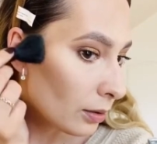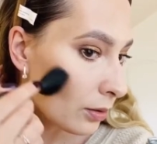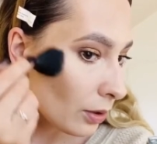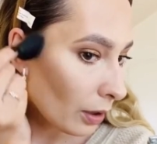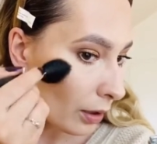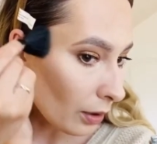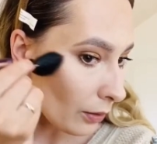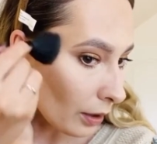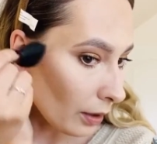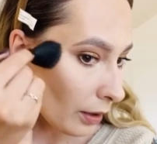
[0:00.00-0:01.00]
cheek
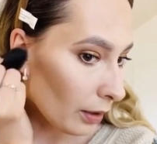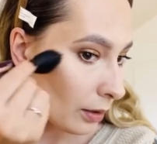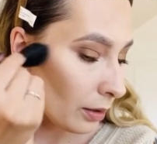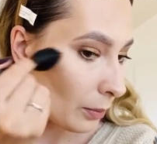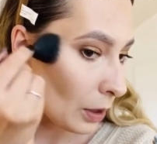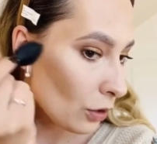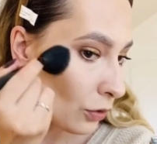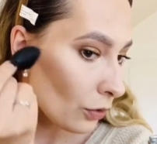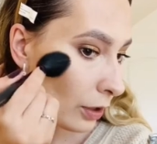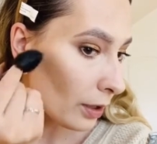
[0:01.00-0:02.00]
area and make
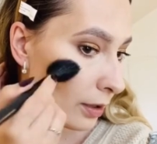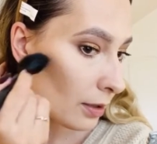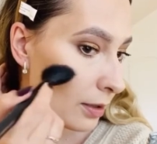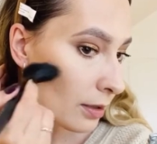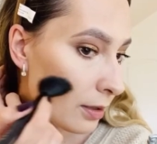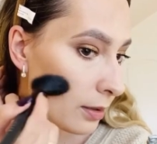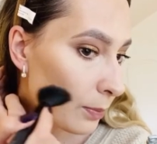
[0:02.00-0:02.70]
sure that this is